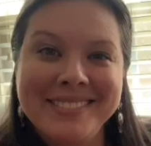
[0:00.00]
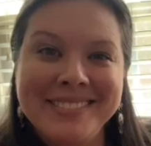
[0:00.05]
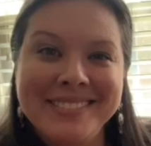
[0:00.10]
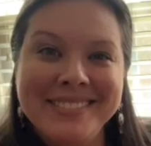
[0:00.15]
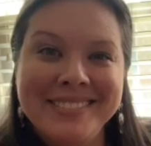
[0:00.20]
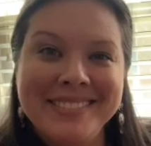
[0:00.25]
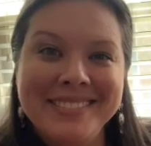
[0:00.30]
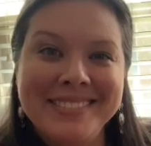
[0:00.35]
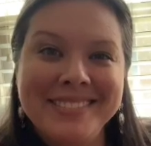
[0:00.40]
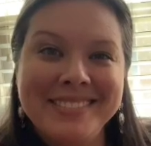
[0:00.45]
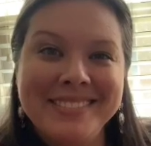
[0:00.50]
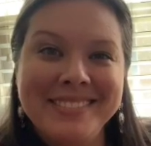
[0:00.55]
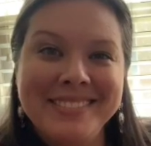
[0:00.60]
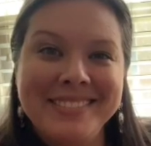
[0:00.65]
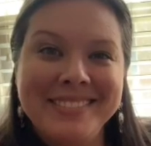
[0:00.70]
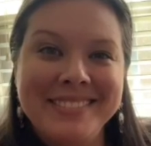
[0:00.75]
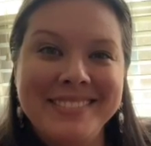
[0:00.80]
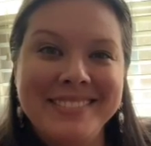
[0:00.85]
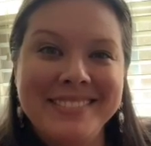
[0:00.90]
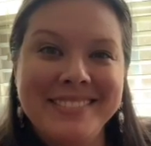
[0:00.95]

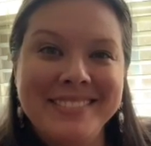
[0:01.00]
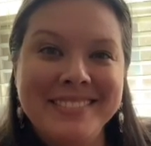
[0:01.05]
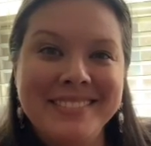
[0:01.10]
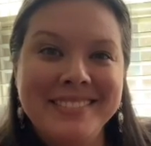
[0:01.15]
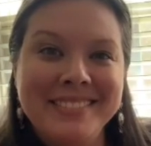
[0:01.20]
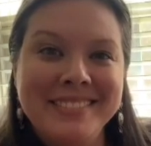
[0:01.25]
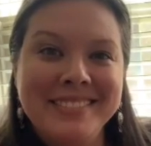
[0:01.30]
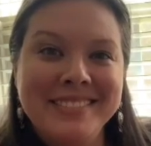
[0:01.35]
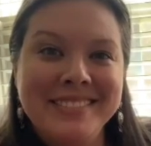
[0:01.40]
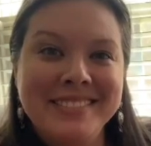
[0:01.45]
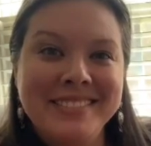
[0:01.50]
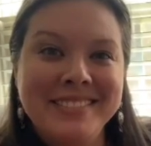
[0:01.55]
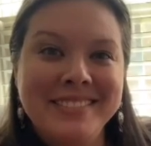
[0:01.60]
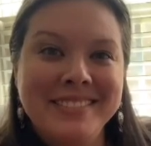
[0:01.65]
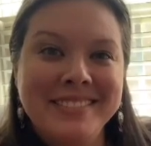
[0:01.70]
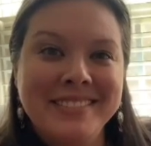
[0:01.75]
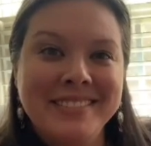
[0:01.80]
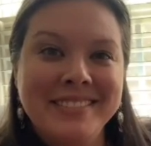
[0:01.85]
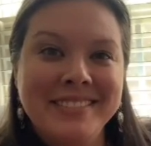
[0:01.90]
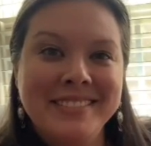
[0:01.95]

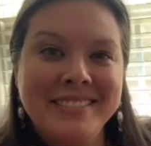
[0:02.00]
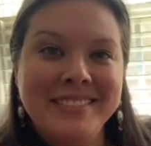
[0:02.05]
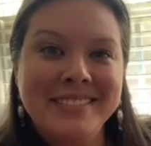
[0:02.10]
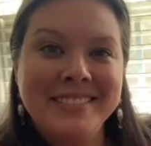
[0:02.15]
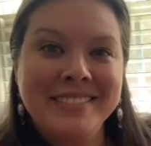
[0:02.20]
(no one is talking)